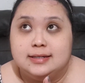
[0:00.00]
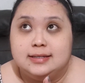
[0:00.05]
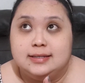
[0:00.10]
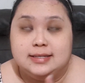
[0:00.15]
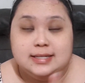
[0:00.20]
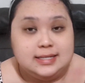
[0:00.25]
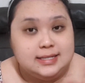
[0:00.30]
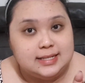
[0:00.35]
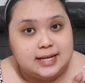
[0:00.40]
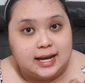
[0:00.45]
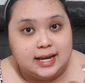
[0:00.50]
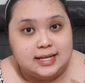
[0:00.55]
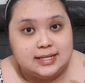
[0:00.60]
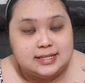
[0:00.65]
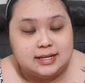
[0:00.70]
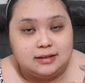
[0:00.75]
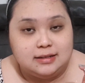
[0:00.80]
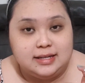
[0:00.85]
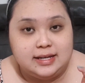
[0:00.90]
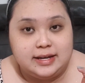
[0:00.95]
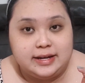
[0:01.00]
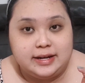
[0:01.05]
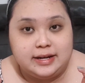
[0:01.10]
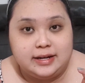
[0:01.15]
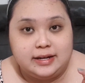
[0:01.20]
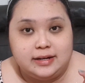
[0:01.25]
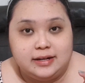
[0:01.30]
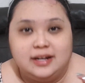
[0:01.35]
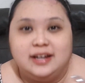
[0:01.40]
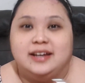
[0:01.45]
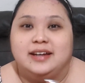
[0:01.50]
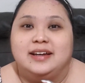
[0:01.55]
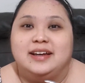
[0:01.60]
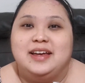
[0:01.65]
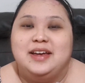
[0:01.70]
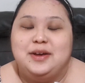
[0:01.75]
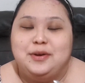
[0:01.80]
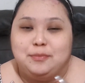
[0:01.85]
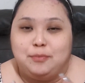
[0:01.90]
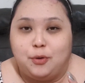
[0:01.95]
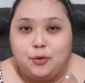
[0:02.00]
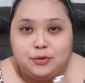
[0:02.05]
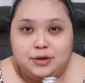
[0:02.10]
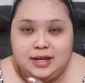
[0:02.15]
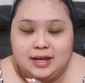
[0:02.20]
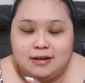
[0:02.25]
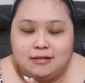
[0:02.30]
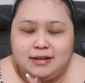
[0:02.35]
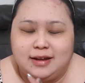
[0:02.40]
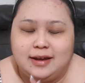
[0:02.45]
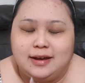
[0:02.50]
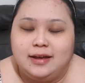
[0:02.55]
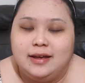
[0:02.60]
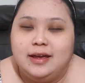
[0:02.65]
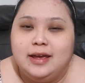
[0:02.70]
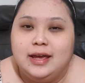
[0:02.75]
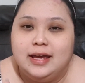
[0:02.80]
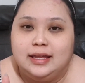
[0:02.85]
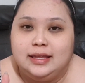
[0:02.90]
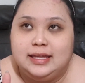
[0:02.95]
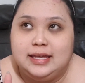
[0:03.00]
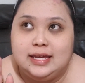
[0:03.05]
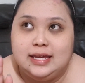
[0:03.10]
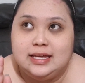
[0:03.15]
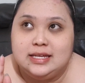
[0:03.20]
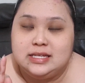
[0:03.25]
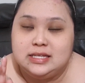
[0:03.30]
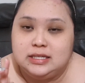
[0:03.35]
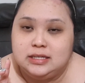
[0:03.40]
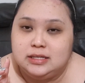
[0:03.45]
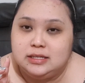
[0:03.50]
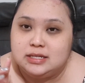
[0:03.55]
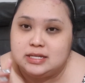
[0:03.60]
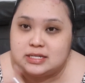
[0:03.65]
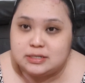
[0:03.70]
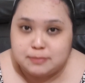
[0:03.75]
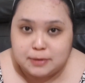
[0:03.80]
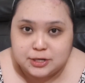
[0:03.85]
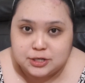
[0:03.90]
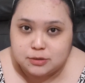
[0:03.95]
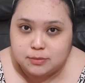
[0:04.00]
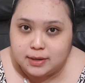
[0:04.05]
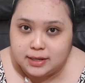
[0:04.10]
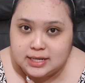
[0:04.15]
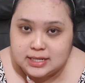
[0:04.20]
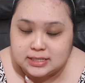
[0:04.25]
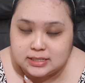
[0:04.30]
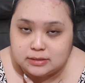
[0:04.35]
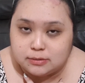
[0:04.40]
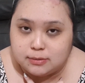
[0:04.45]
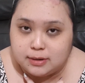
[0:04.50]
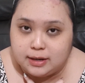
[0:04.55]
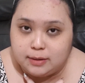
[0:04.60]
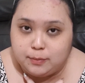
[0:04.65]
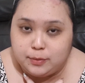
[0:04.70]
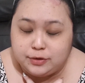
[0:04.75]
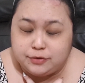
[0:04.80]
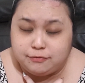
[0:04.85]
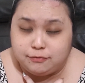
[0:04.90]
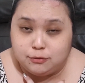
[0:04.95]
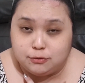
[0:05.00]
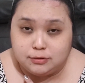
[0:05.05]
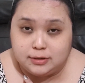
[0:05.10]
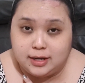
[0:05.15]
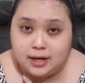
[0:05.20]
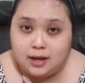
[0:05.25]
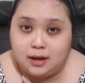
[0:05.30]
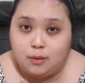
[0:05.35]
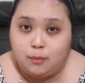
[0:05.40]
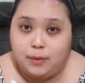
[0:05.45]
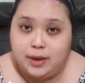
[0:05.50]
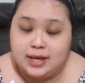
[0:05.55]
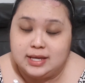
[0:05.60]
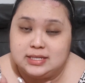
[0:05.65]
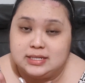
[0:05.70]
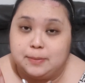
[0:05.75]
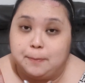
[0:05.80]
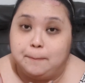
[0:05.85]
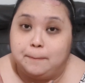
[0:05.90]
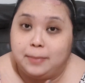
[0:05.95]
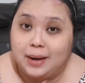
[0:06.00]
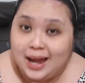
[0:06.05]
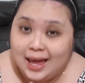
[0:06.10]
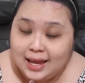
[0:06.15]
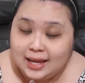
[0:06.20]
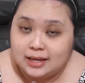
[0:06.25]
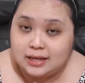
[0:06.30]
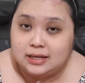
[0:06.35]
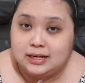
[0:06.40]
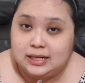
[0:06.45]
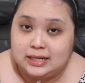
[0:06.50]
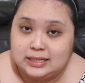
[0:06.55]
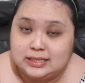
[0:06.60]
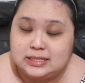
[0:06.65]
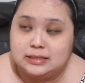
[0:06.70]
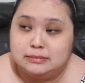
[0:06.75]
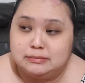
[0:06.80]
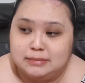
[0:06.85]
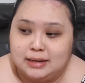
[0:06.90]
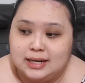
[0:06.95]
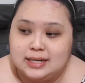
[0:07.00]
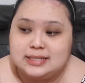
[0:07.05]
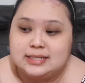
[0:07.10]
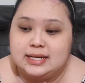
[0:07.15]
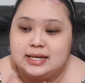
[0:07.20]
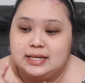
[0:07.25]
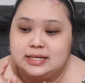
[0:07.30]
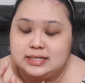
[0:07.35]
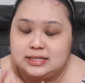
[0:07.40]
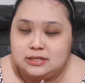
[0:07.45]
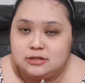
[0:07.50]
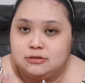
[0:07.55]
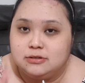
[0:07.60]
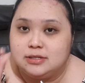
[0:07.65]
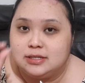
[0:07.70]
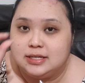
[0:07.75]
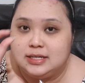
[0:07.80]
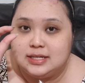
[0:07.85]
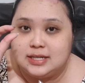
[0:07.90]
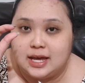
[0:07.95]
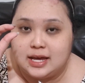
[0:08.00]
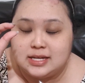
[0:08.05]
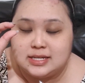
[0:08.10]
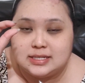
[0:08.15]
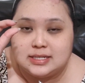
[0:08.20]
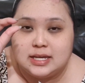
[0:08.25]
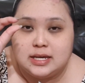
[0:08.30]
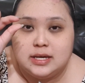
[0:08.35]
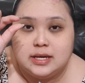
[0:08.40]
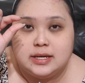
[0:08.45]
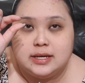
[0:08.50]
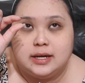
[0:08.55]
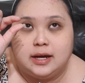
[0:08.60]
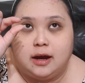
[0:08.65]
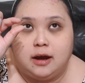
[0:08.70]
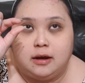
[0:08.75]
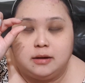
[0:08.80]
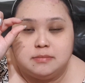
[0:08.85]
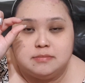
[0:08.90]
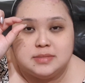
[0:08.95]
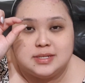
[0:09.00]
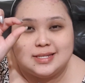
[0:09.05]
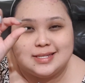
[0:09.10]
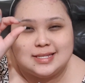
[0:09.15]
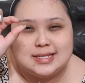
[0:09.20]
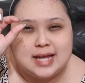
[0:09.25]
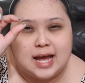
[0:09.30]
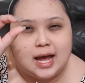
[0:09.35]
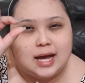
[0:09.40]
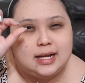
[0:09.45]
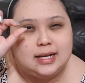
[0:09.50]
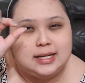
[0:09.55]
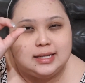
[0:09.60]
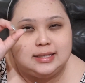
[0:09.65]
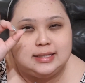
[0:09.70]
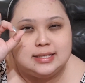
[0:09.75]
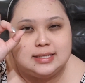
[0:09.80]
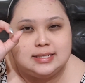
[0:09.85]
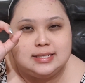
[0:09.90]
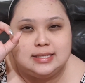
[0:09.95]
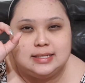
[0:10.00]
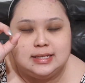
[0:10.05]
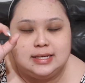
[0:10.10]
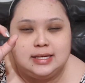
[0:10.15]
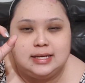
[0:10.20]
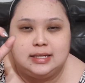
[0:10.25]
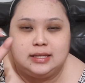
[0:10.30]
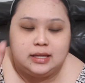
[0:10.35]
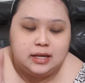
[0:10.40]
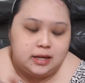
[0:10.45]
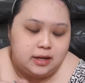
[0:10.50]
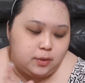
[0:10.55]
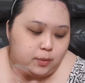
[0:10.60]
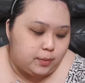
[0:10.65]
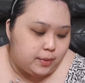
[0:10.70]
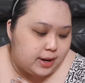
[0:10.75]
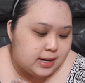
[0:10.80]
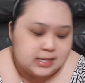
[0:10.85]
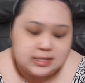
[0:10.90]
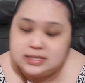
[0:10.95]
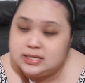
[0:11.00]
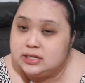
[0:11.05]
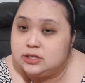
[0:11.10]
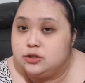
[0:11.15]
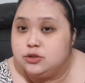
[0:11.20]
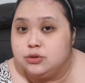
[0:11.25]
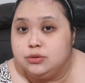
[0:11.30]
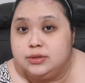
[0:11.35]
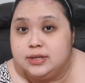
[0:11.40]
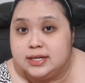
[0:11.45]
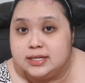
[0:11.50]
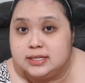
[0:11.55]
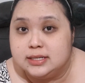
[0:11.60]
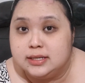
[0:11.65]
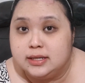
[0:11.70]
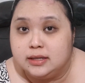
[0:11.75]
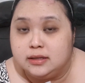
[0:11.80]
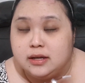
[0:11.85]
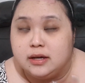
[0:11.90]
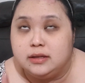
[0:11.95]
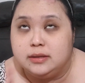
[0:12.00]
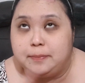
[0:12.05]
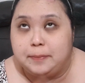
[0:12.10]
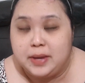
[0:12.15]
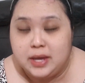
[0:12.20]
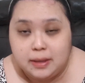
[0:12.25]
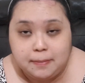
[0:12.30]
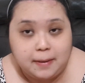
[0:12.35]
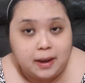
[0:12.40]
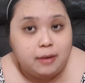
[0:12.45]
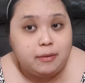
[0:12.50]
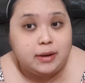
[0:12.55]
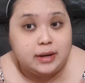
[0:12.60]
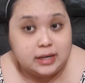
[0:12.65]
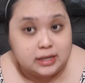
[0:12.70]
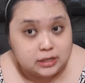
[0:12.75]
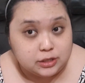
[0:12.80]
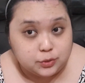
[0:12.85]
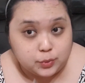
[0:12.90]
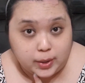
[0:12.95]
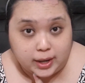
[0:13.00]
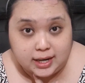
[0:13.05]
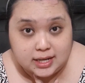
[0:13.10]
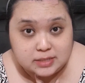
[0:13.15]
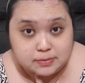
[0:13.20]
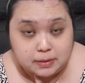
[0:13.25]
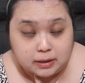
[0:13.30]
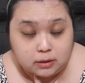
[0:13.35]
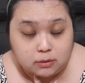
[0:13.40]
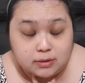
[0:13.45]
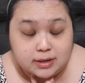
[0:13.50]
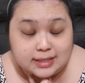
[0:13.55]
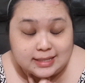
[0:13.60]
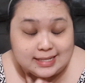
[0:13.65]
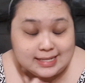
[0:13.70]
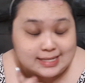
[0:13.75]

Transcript: designs out there, pony out there. The special one is the one with Luna, where it's a black glitter mask and it has star glitters in it. Whereas these two doesn't. The Pinkie Pie one and the Twilight Sparkle one